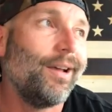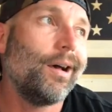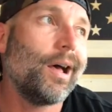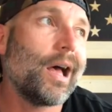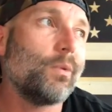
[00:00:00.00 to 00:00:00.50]

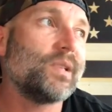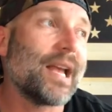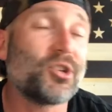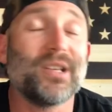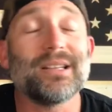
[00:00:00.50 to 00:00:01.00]
I was
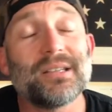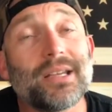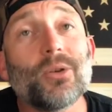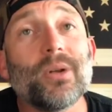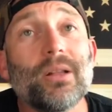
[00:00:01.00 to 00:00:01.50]
actually
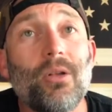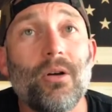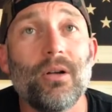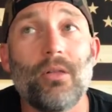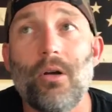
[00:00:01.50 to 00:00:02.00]
considering
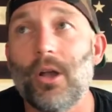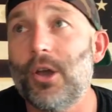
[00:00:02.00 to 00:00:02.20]
long